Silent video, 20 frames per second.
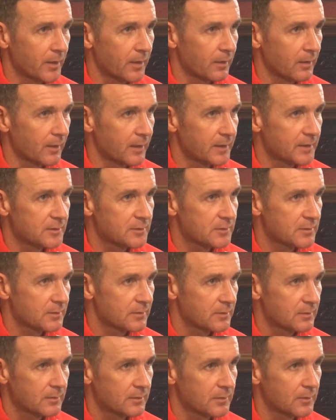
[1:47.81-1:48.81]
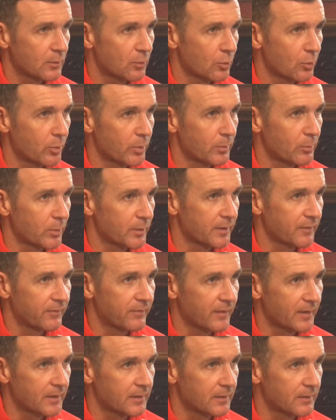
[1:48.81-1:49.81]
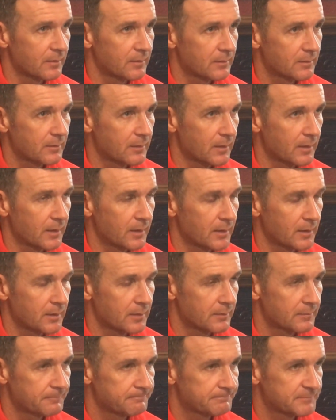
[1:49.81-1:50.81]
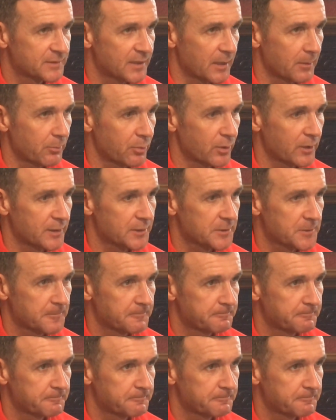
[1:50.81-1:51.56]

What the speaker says: lines, you know, when we're defending set plays.